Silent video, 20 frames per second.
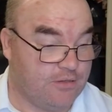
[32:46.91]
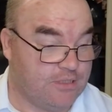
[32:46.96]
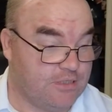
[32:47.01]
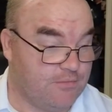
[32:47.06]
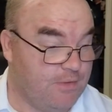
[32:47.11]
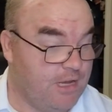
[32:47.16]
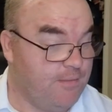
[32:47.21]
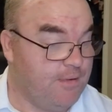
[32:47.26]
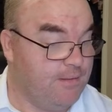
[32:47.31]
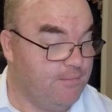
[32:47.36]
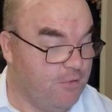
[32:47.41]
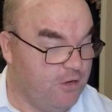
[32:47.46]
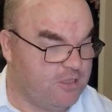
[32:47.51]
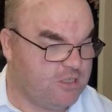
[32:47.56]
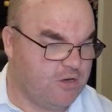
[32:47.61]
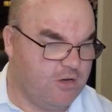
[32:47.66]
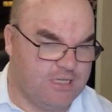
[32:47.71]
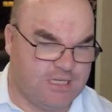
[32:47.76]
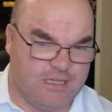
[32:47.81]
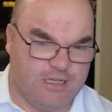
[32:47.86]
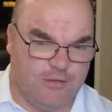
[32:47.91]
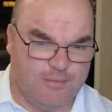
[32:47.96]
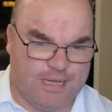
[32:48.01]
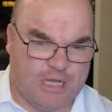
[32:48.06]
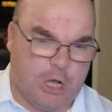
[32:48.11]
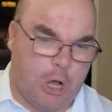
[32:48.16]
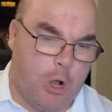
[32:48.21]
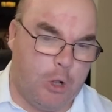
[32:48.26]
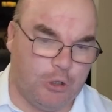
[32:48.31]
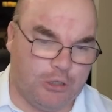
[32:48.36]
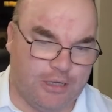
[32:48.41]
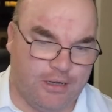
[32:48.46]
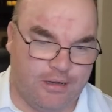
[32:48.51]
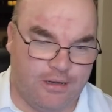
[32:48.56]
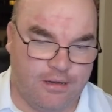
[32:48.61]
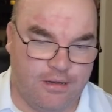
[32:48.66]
So maybe in Moscow it's a little bit colder.